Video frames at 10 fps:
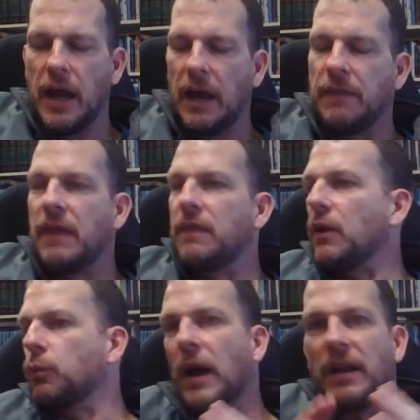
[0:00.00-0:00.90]
And then
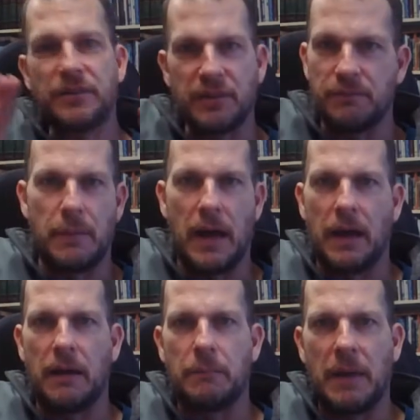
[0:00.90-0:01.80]
the rest of
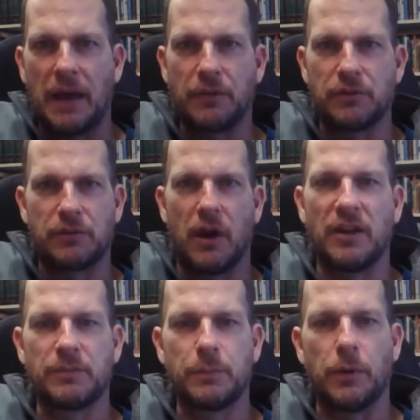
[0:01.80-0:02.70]
Matthew's
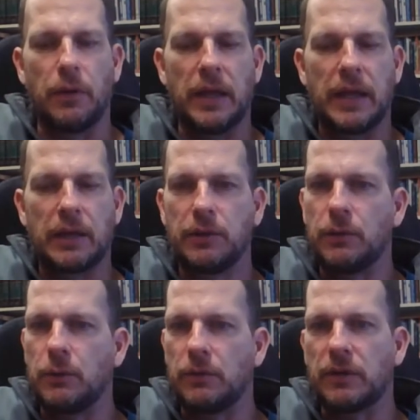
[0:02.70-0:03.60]
gospel
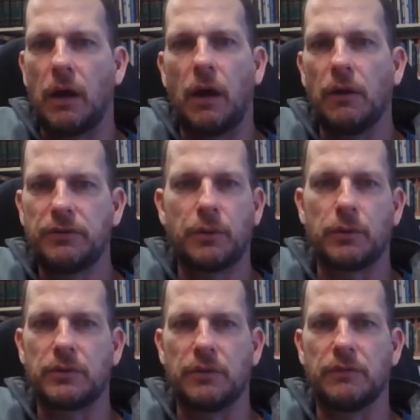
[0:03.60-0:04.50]
includes all
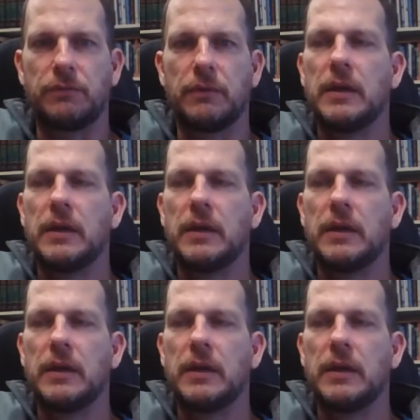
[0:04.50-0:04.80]
sorts of